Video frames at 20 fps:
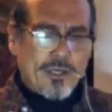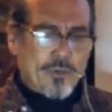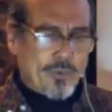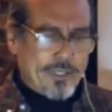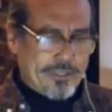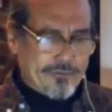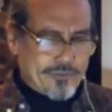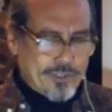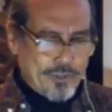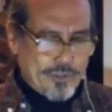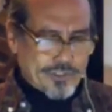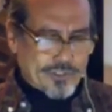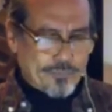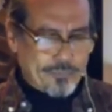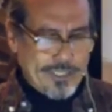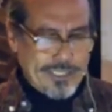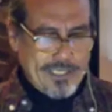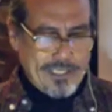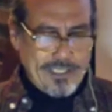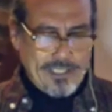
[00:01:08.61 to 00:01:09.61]
We'd of course
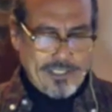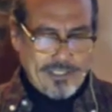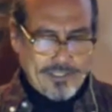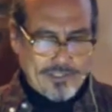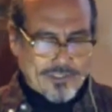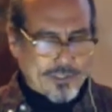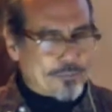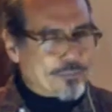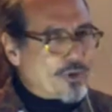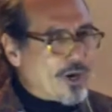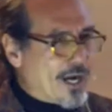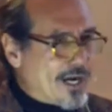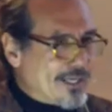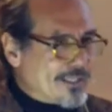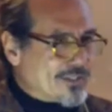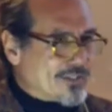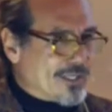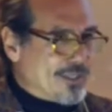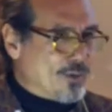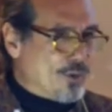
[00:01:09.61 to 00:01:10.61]
be
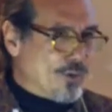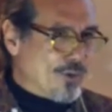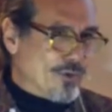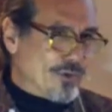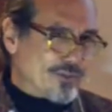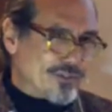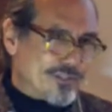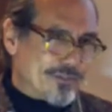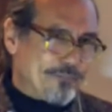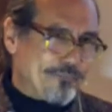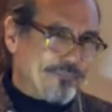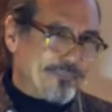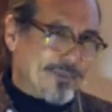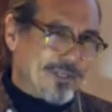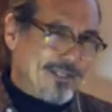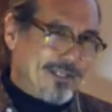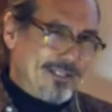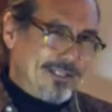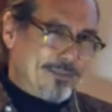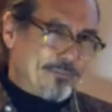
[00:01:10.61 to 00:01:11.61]
surprised and awed
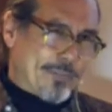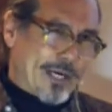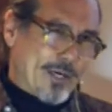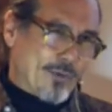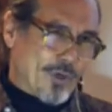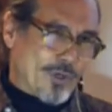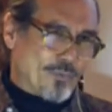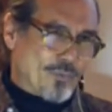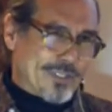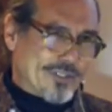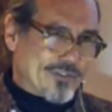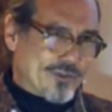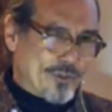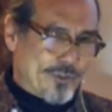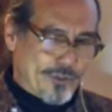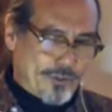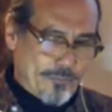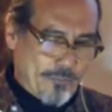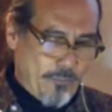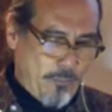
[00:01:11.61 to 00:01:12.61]
by what we
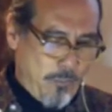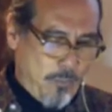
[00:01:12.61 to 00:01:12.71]
saw.